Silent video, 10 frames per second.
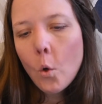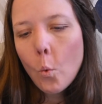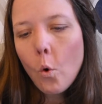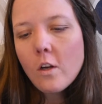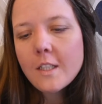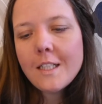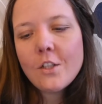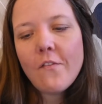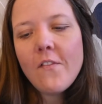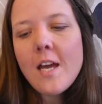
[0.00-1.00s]
What is
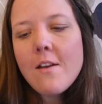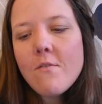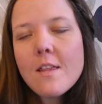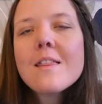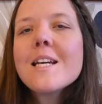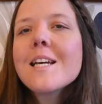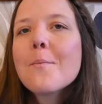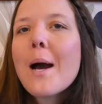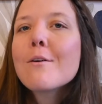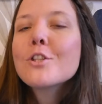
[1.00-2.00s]
your favourite thing
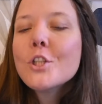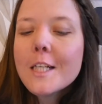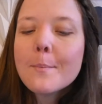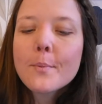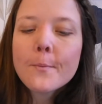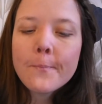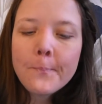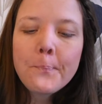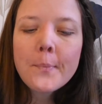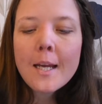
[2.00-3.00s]
about sheep?
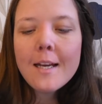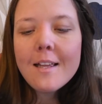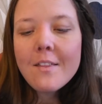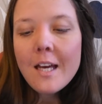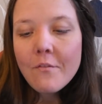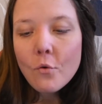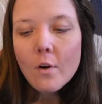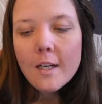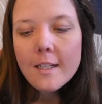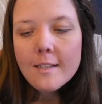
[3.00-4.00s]
Their
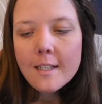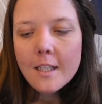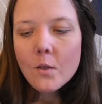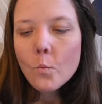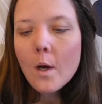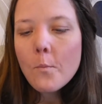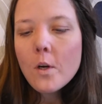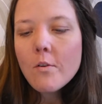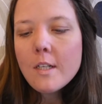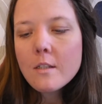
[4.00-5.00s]
variety. When
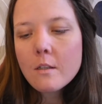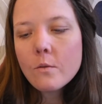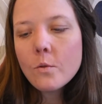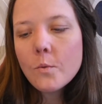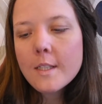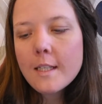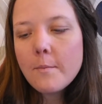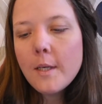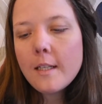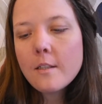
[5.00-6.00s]
we're in school we see
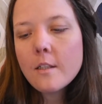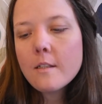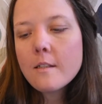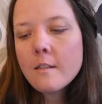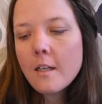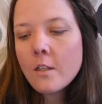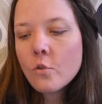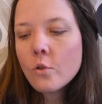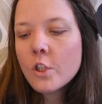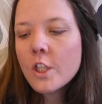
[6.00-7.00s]
pictures and
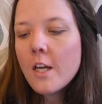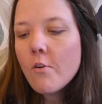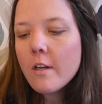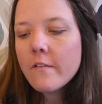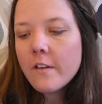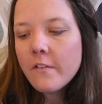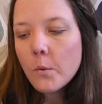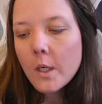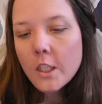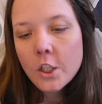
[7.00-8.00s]
draw generic fluffy
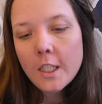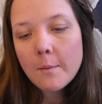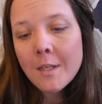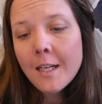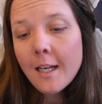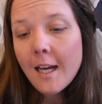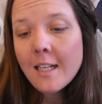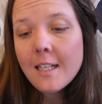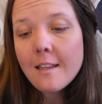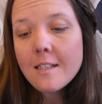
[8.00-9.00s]
white sheep,
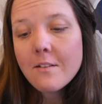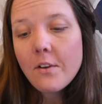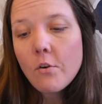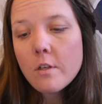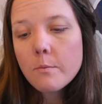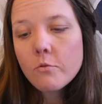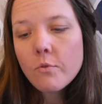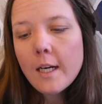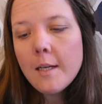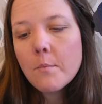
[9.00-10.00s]
and yet there's a veritable
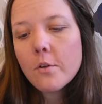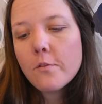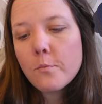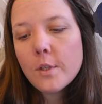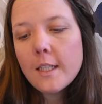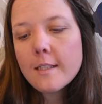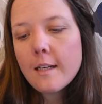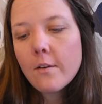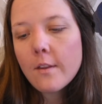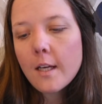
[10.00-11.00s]
rainbow of breeds
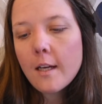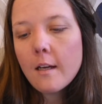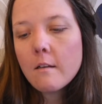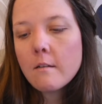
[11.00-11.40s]
out there.